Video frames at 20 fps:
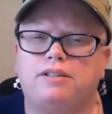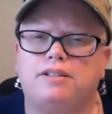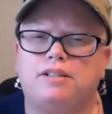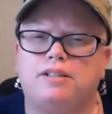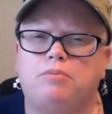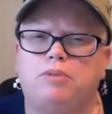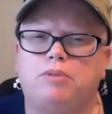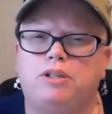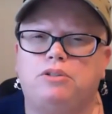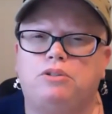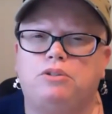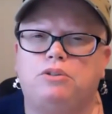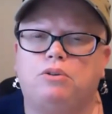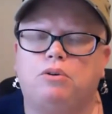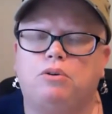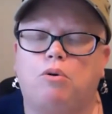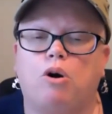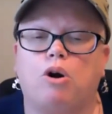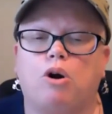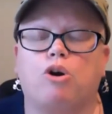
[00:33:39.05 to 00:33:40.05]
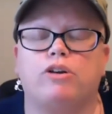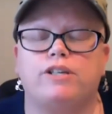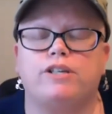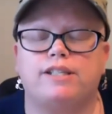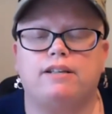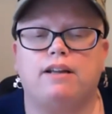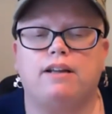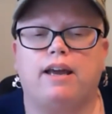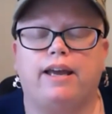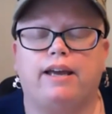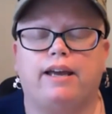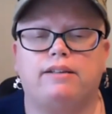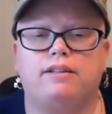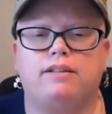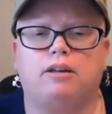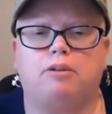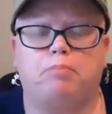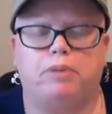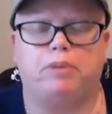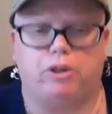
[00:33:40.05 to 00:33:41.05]
did we do? Well, Chris and I had
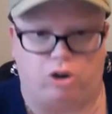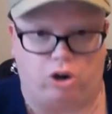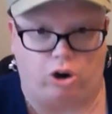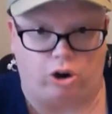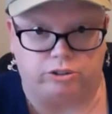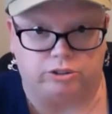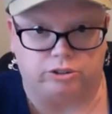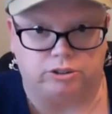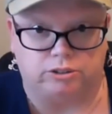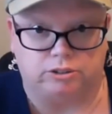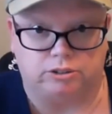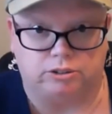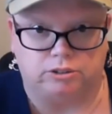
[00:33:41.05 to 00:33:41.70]
done beer garden